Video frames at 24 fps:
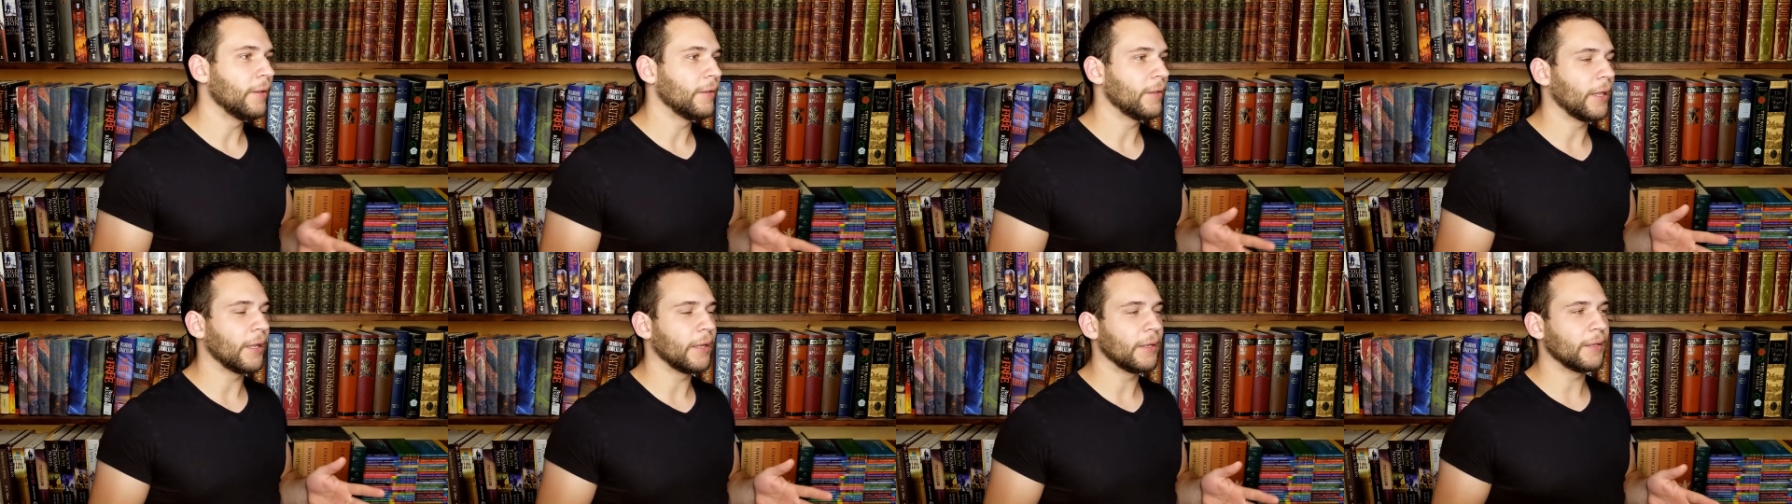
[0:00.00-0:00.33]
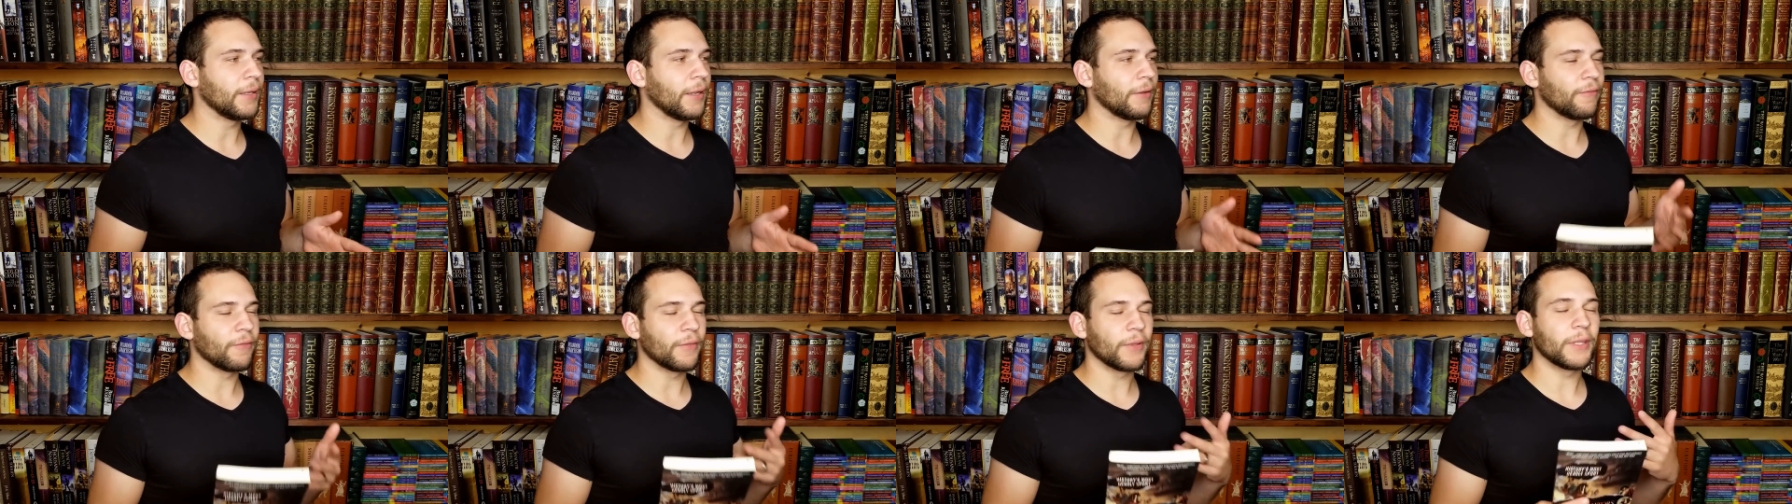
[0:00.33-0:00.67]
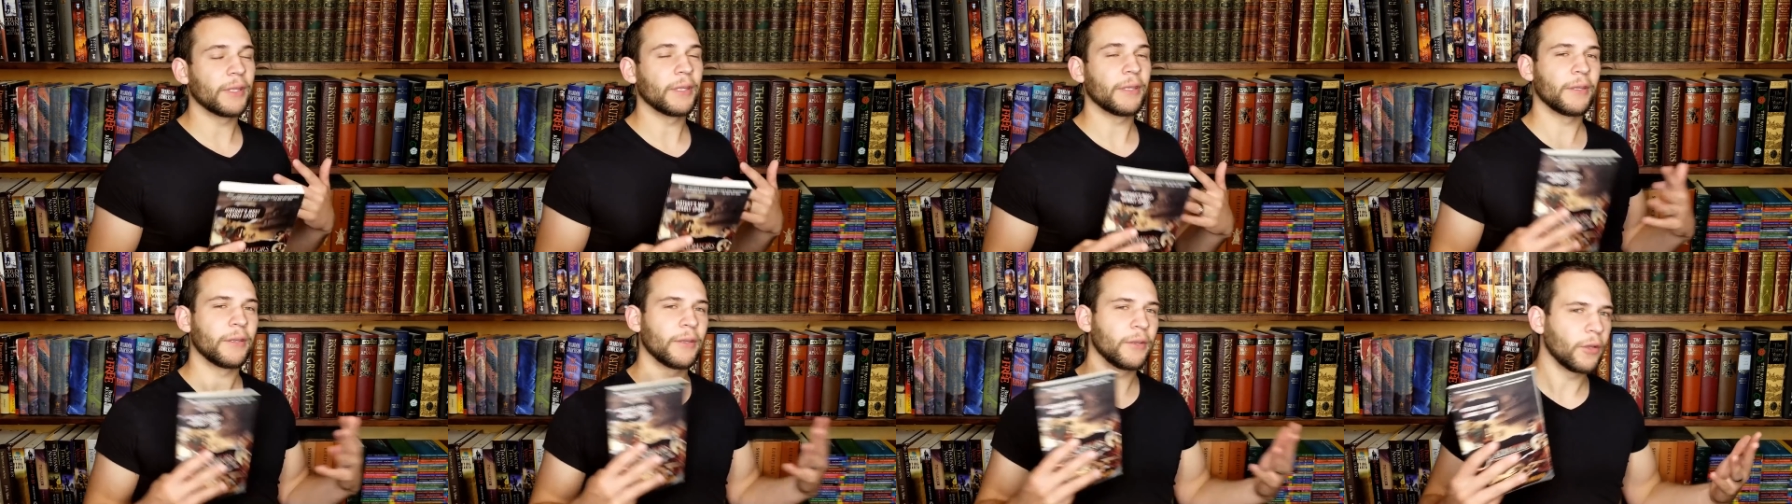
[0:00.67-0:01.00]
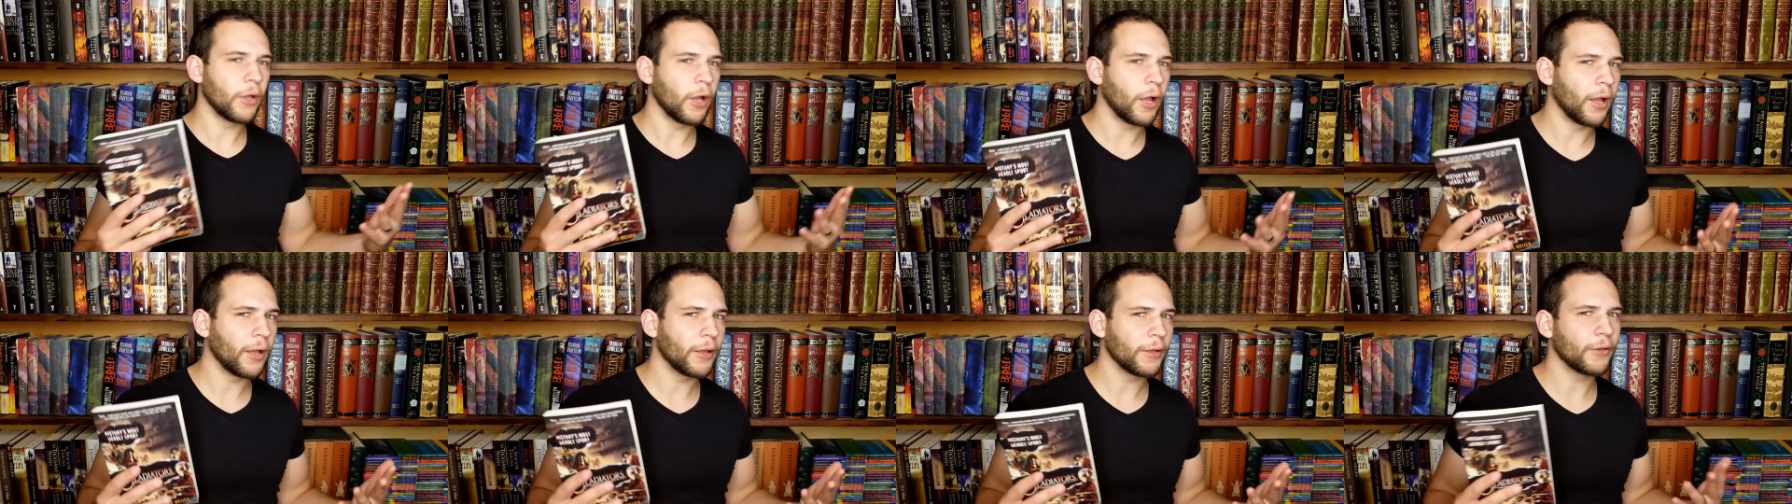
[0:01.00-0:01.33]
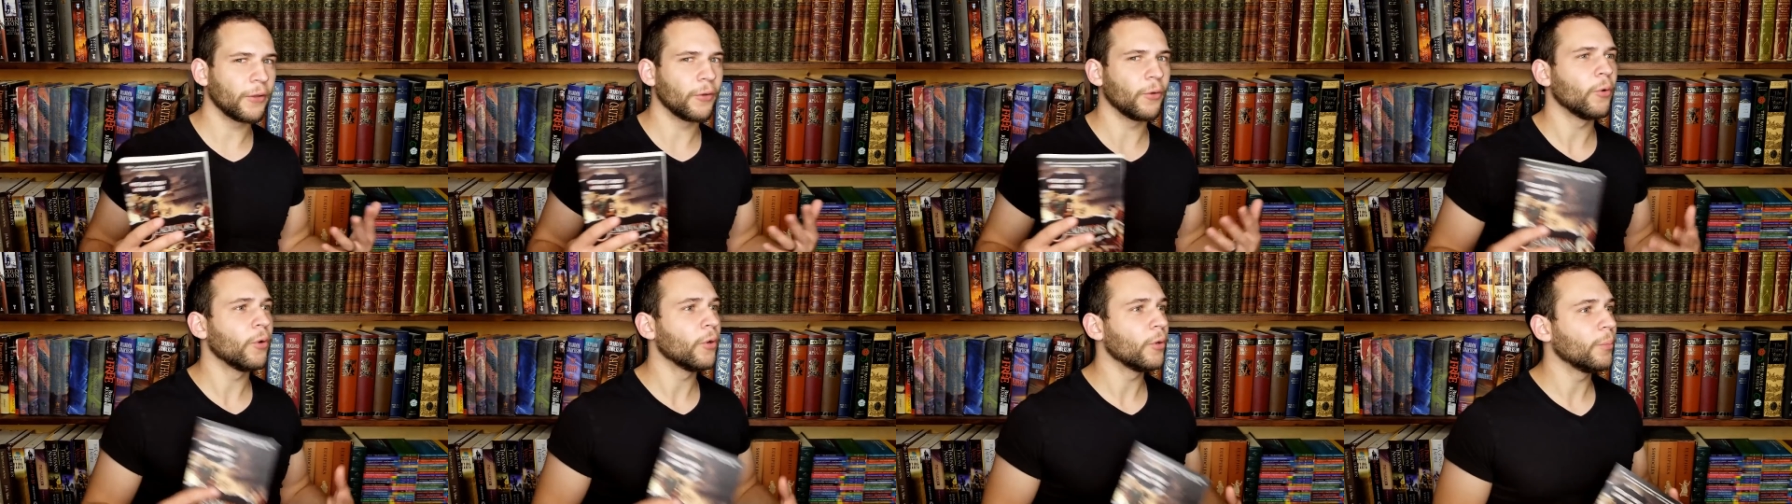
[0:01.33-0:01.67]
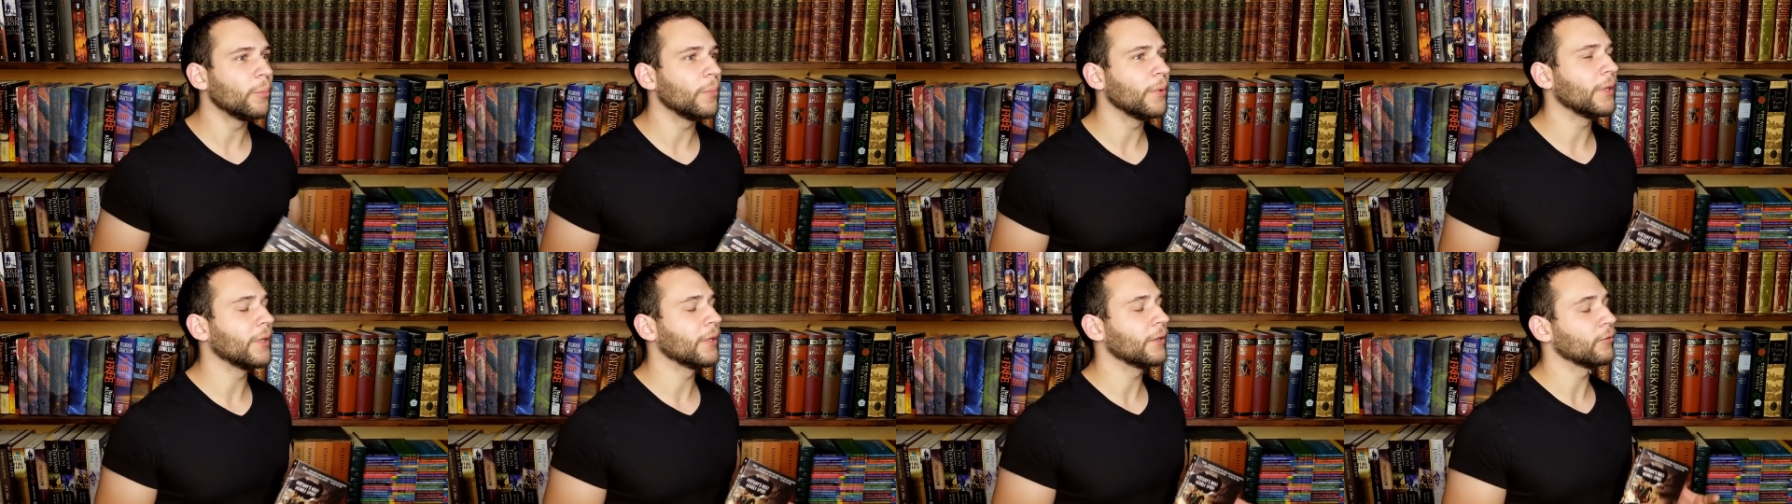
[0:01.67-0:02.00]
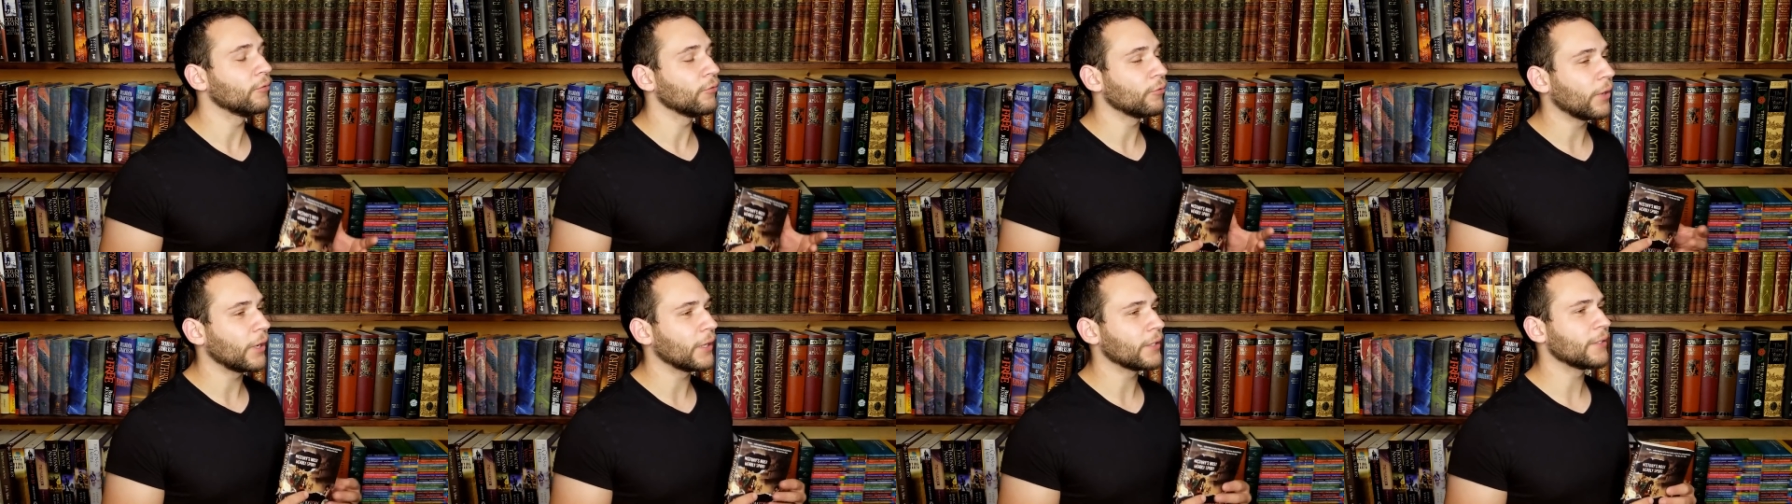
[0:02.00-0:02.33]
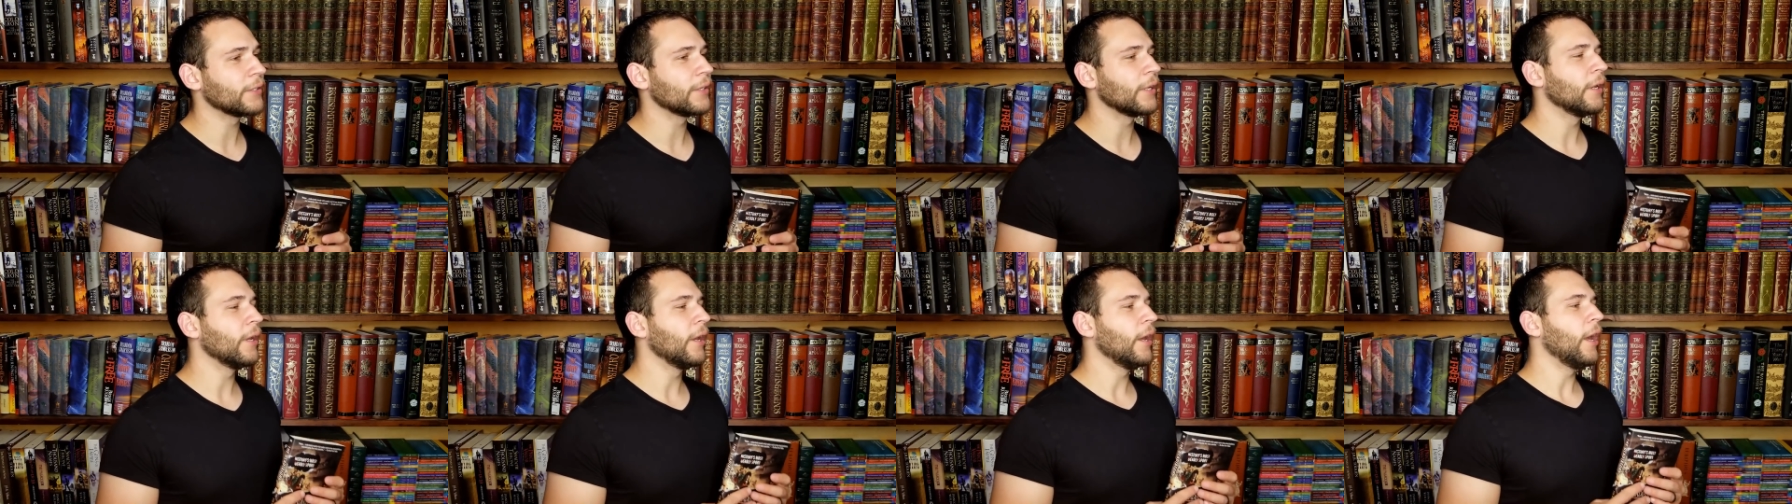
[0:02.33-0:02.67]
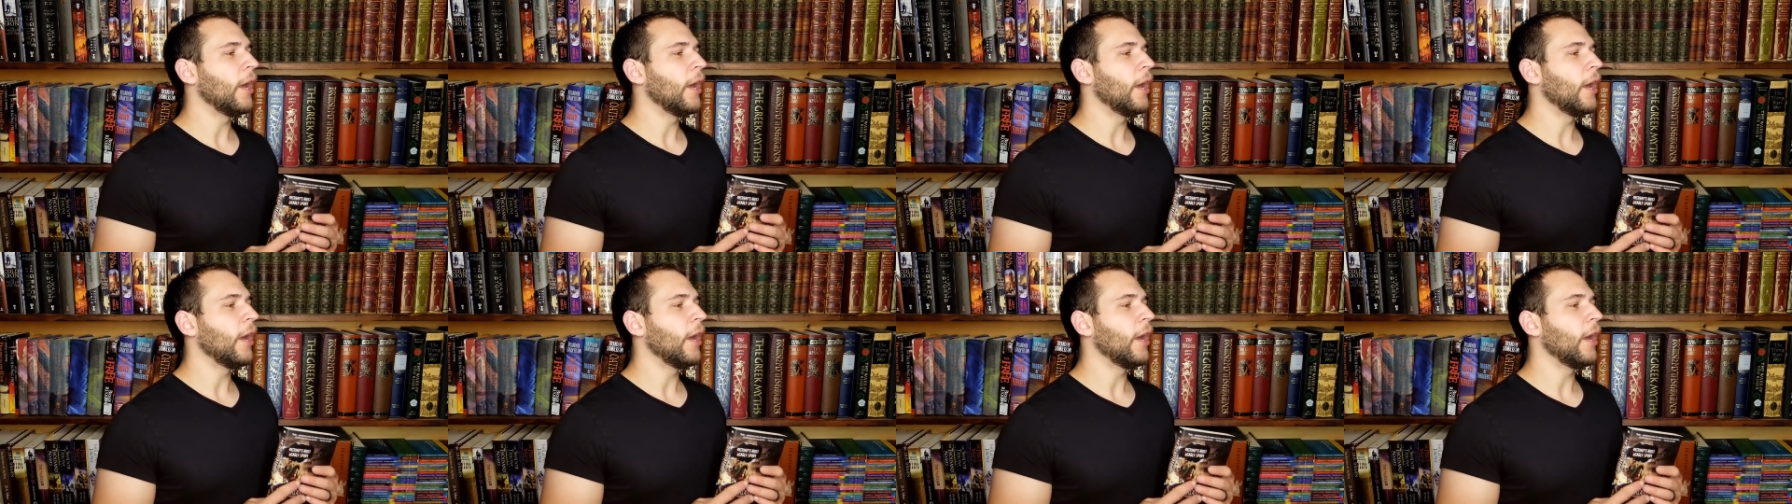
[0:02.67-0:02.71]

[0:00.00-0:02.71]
that definitely uh, could be addressed.